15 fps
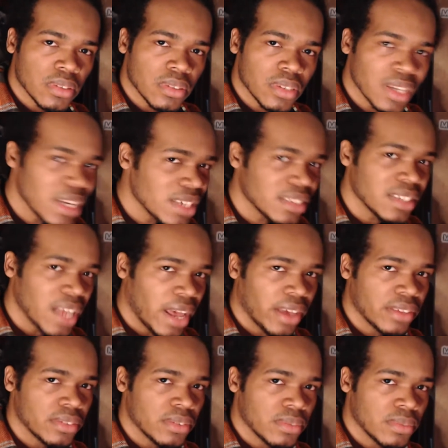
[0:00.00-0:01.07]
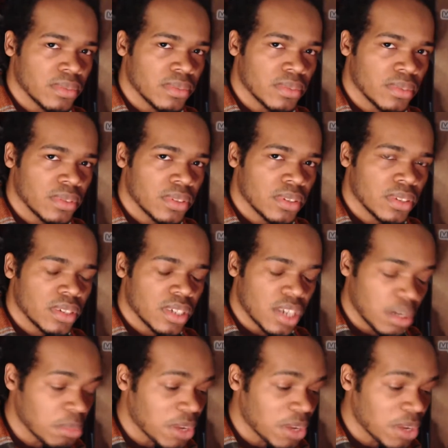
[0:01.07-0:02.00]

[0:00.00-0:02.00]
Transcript: It's not. And I'm